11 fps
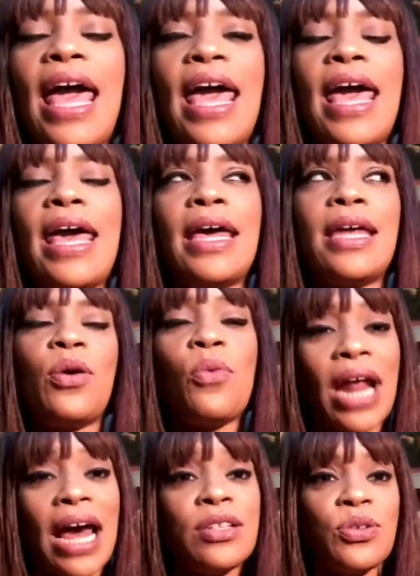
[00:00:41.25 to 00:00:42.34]
And
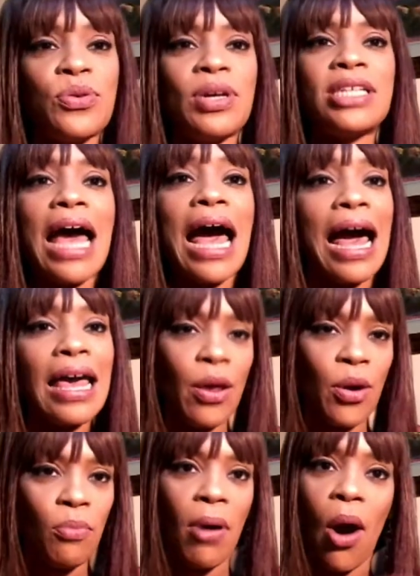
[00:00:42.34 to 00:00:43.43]
what I do is I
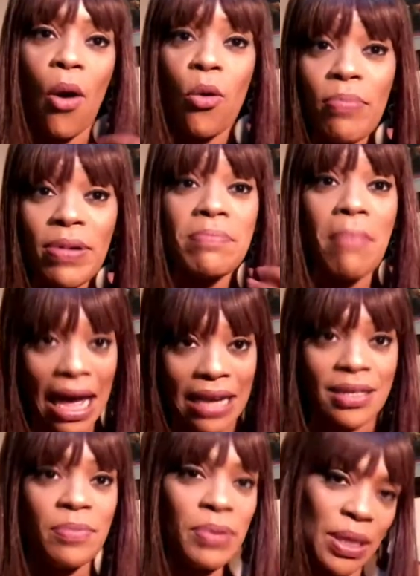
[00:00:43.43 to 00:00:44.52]
help
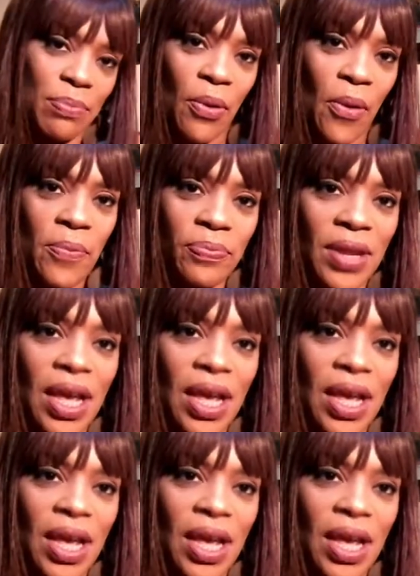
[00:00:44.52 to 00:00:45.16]
open-minded people